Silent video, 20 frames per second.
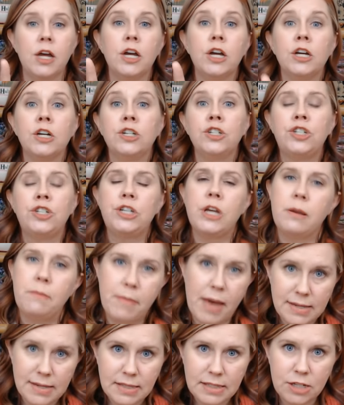She
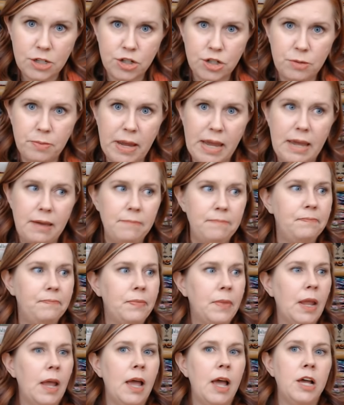messaged me.
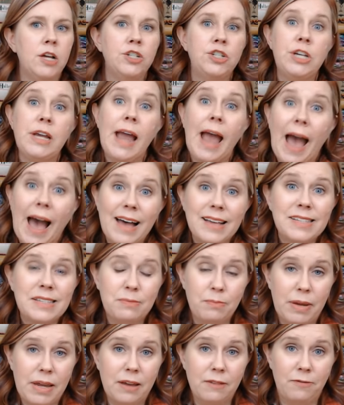She asked
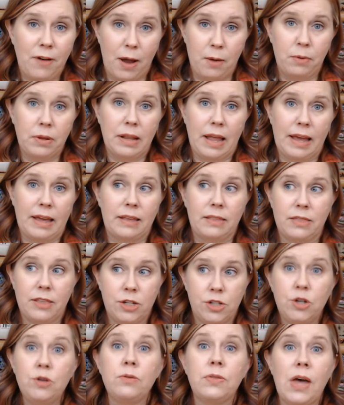me if I would like the
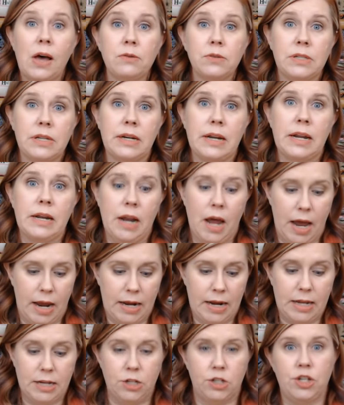two thousand nine
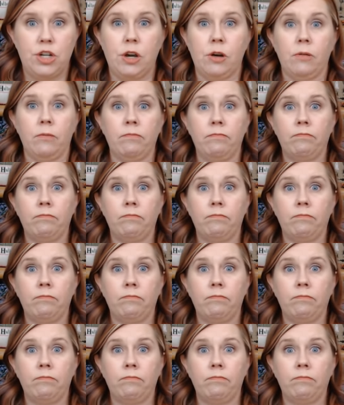issue.